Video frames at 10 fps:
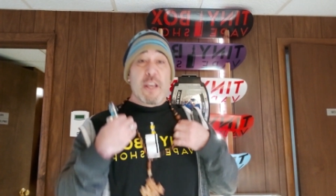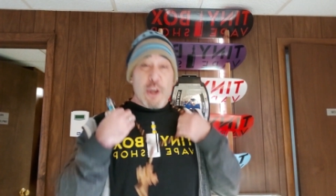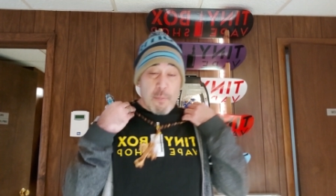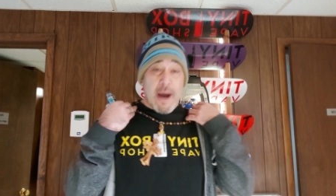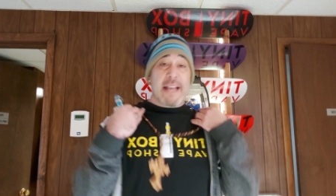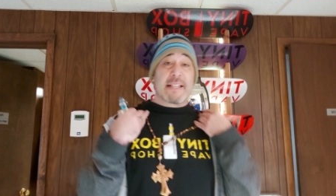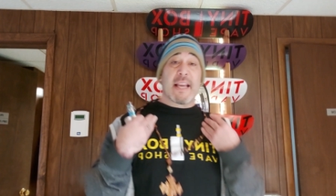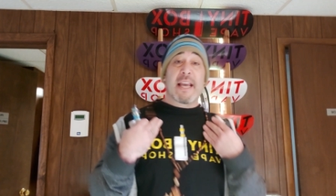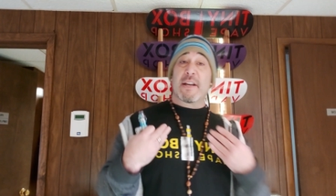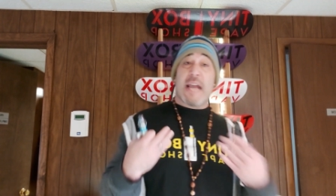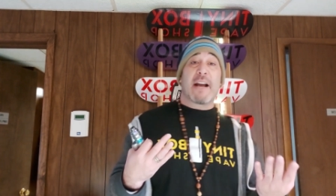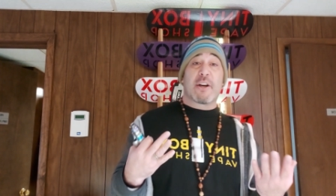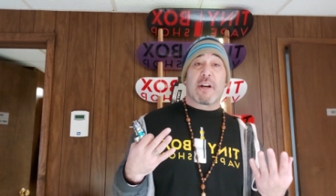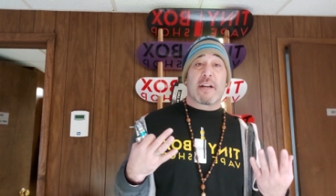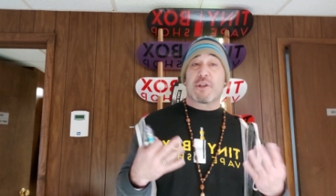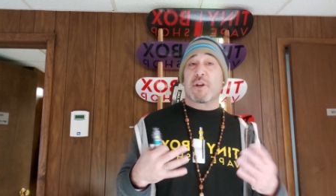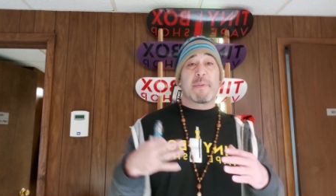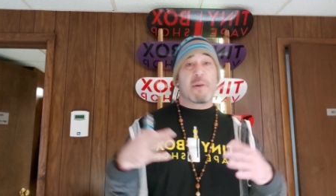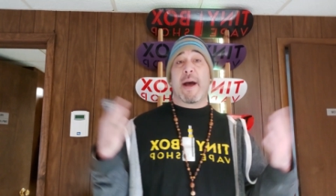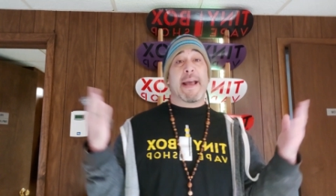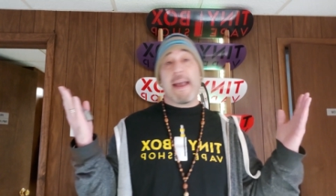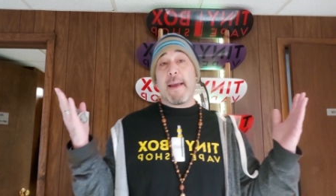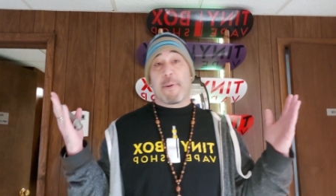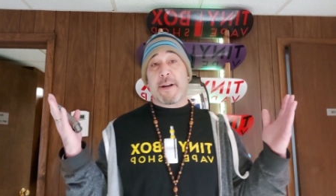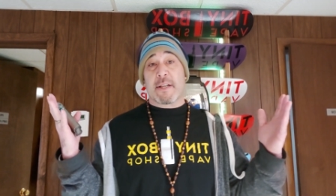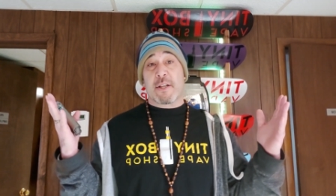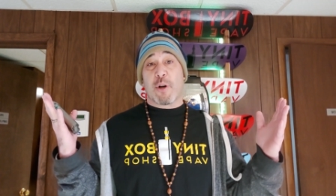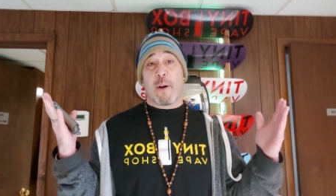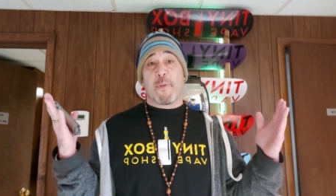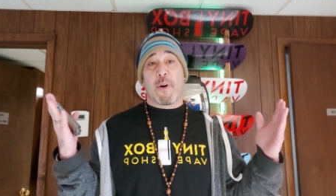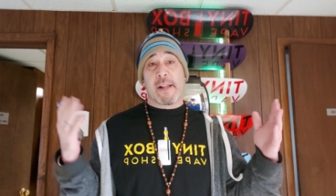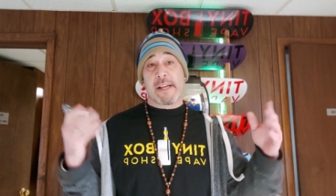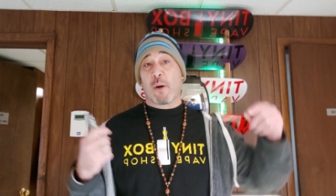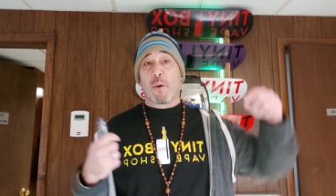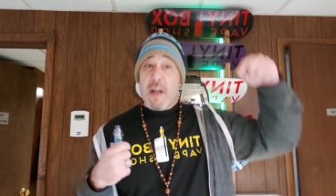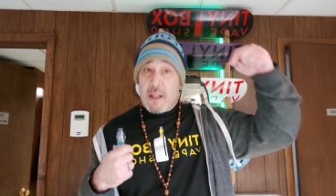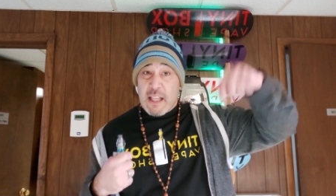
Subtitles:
You might say not good on you, Trump. You might hate President Trump for all I know.